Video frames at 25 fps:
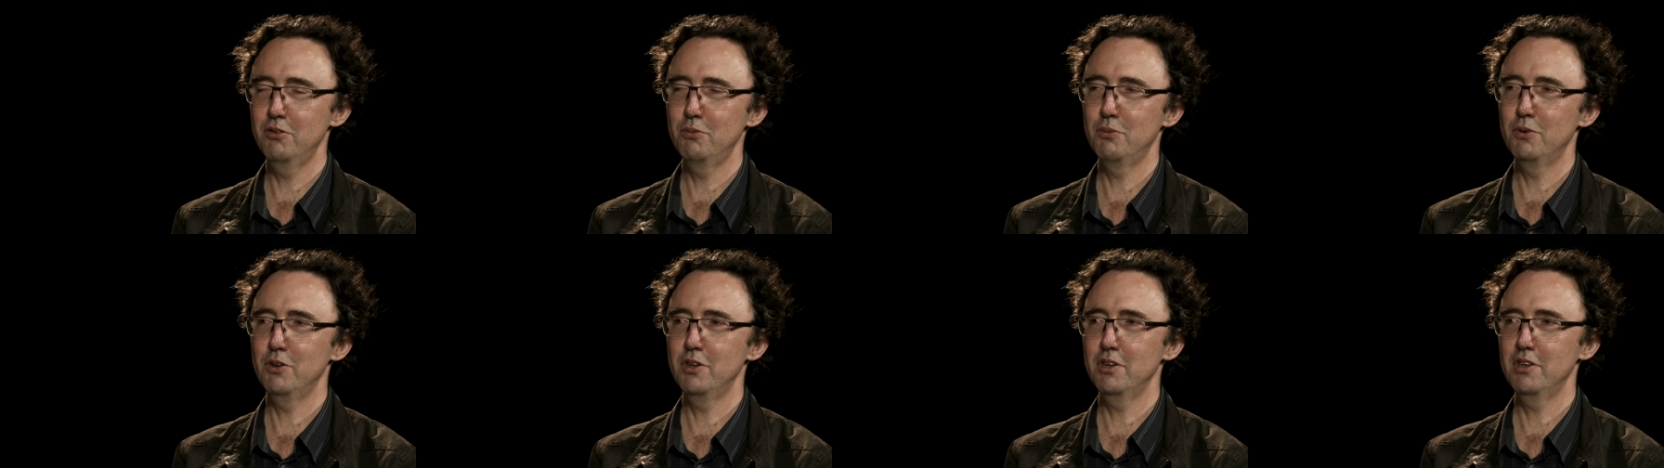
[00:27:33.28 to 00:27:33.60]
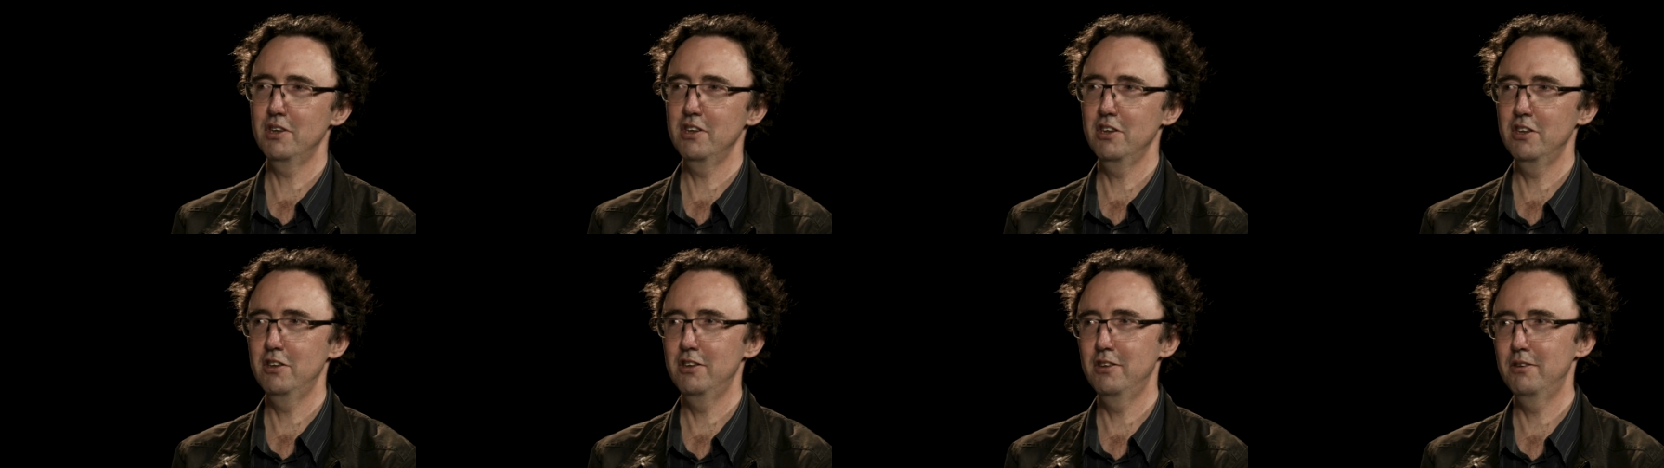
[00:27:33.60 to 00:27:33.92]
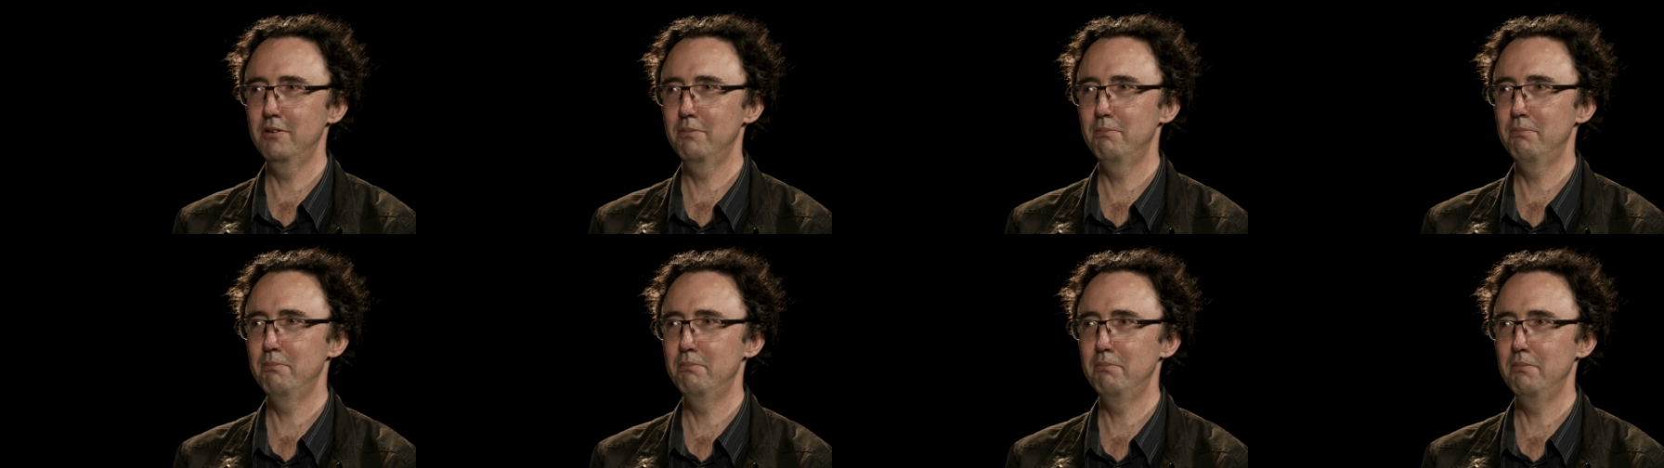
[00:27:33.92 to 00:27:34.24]
work is
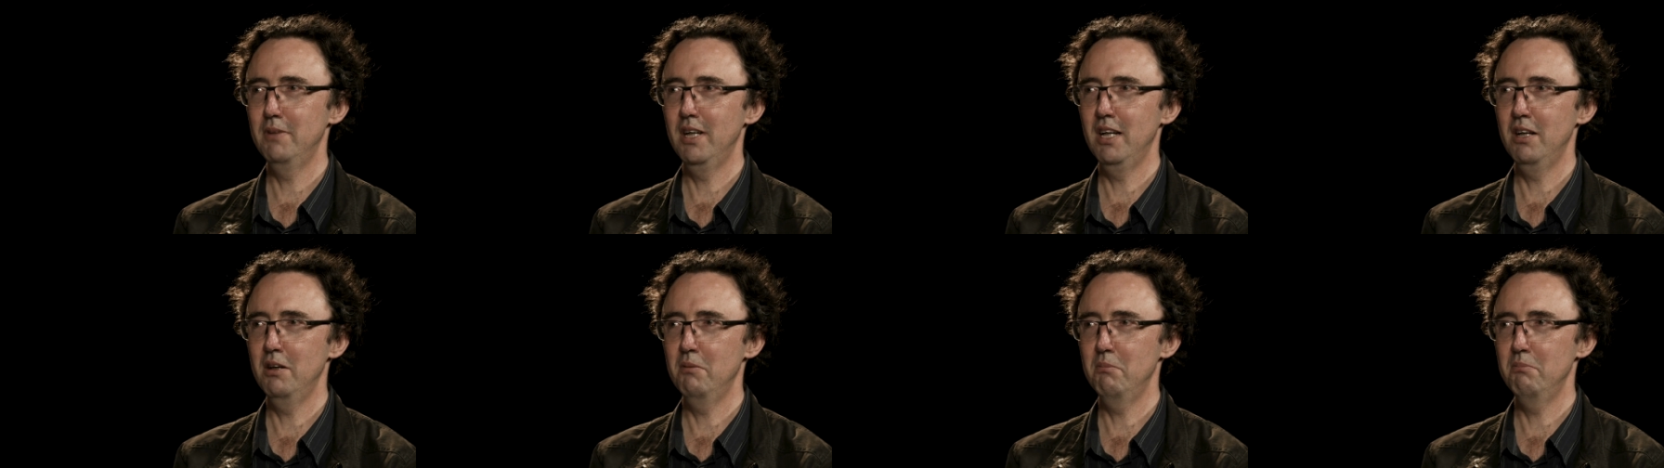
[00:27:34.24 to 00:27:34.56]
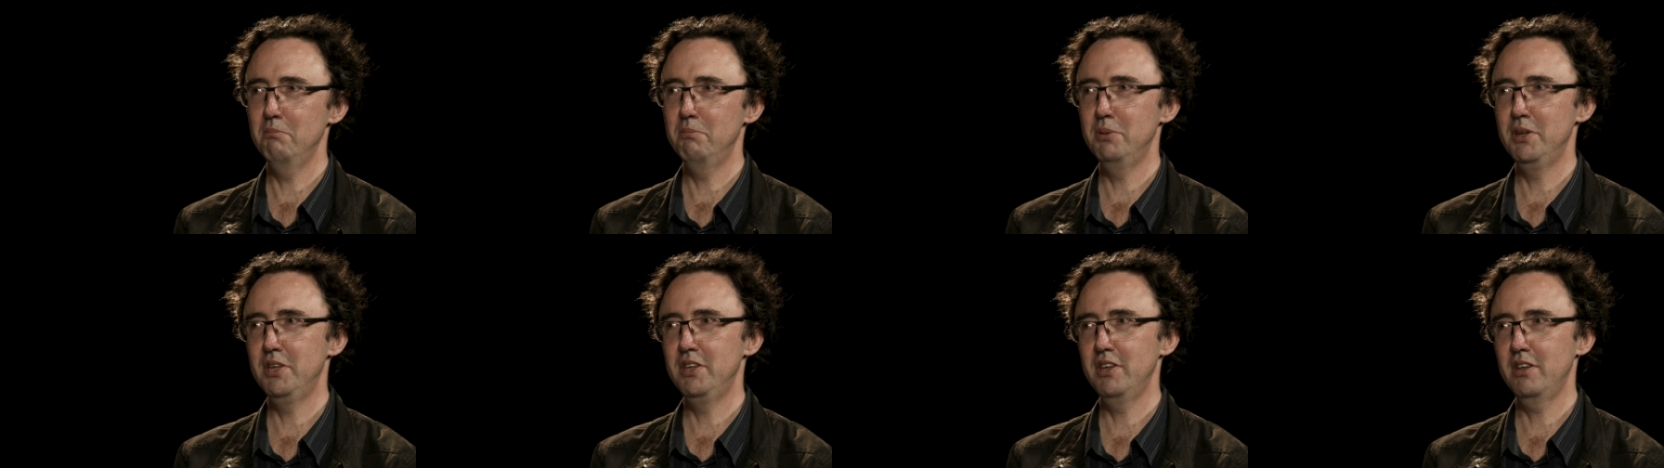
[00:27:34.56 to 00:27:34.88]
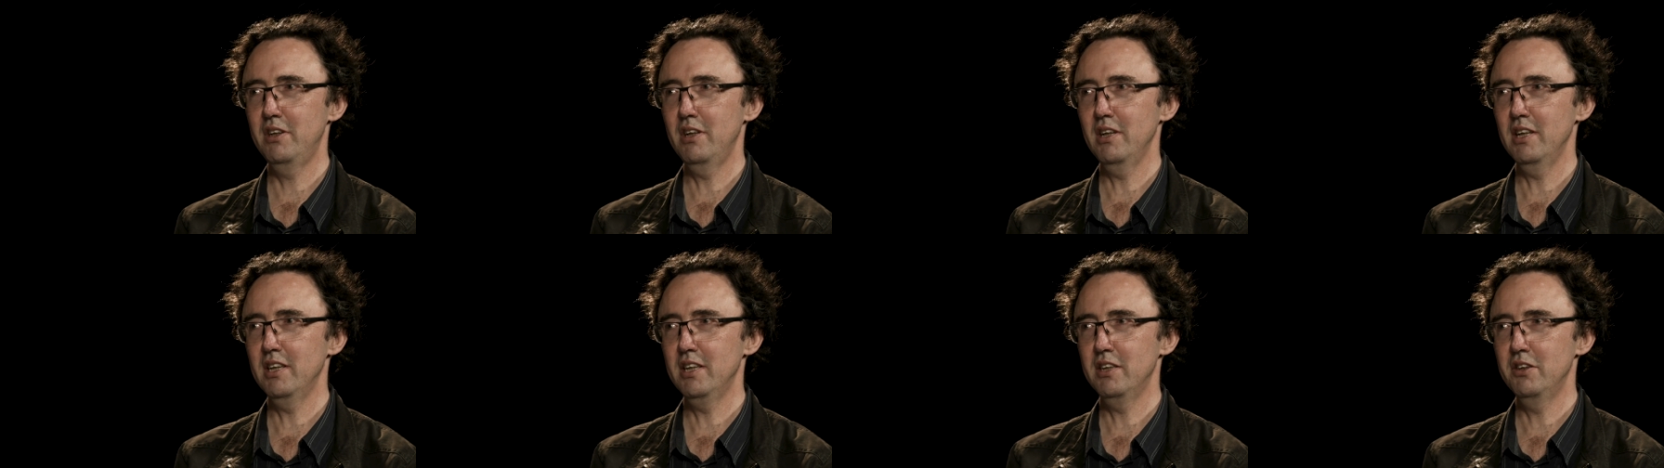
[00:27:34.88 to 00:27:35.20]
um,
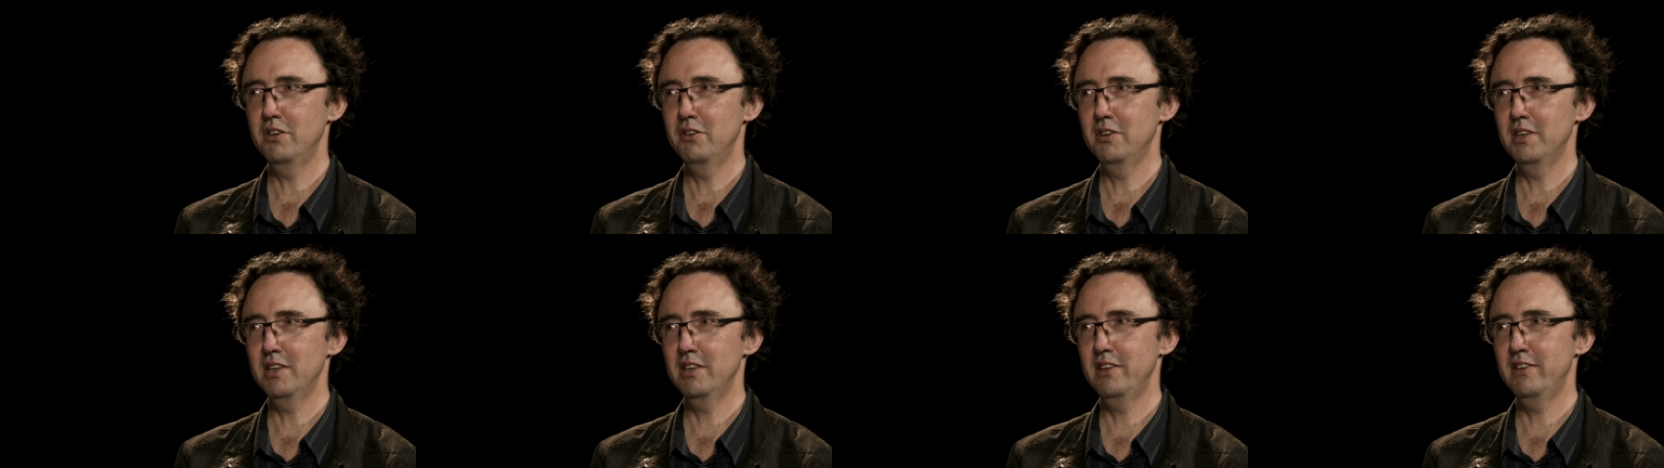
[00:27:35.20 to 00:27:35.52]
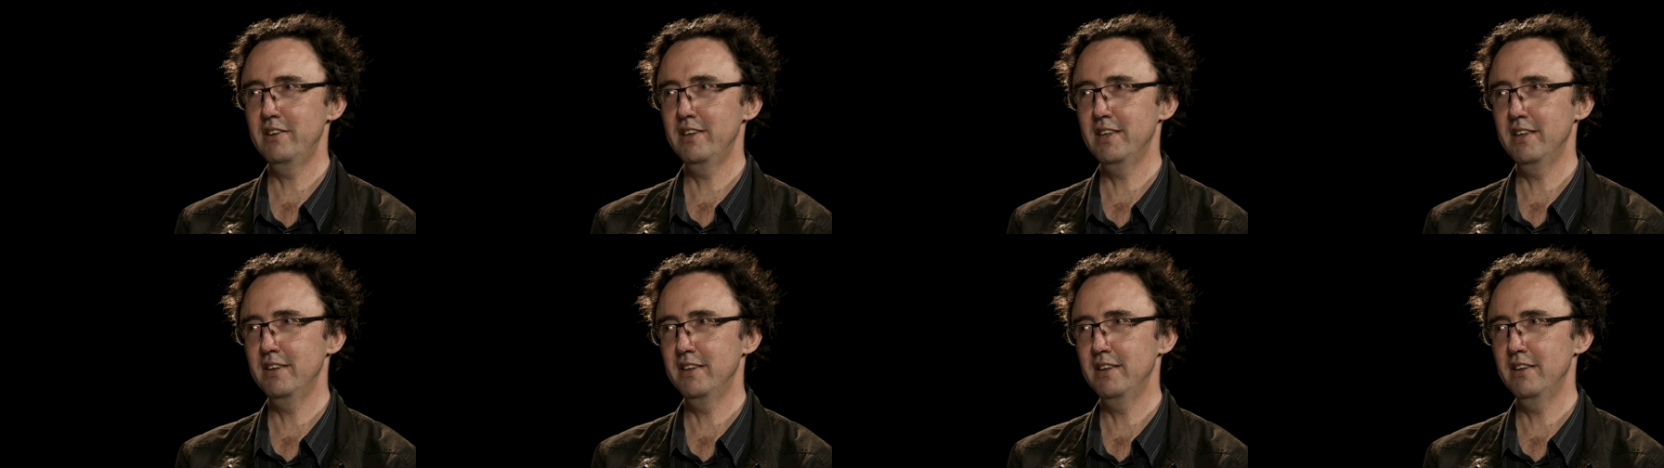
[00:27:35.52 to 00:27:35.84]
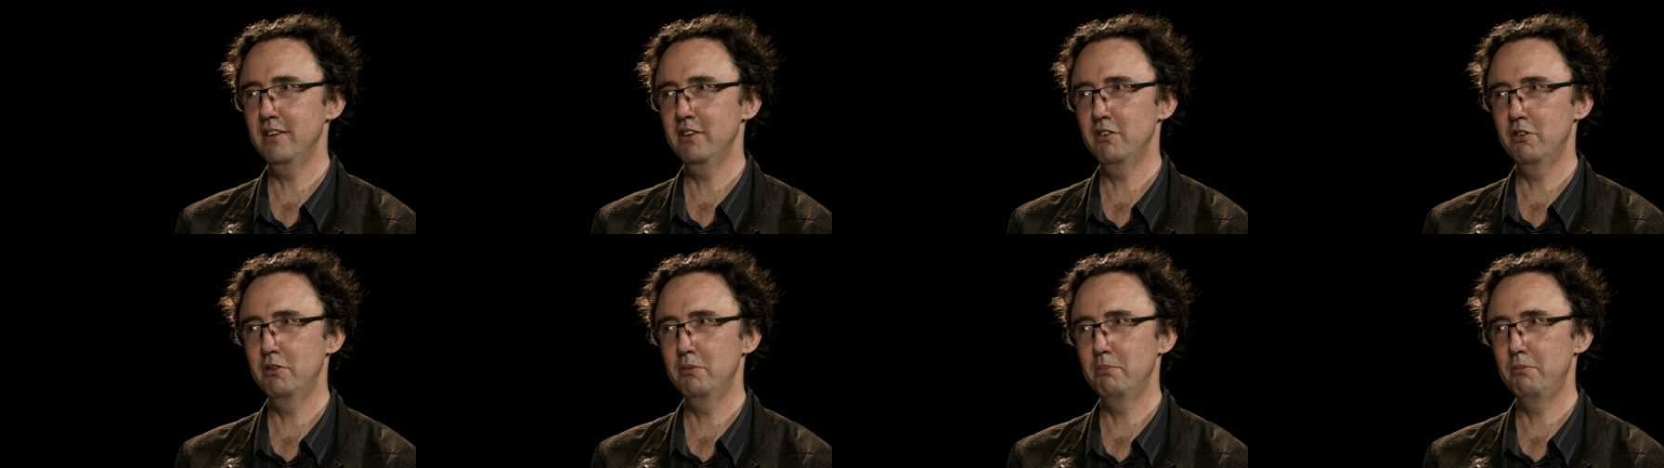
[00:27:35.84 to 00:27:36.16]
particularly interesting in
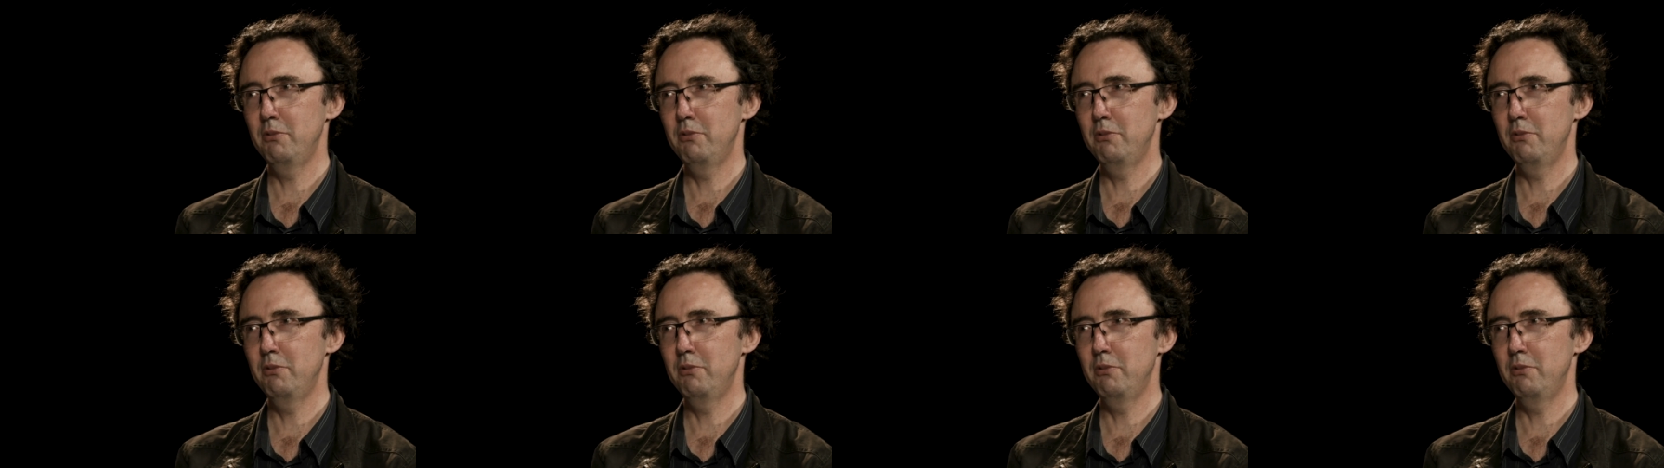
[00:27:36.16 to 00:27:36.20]
this mm.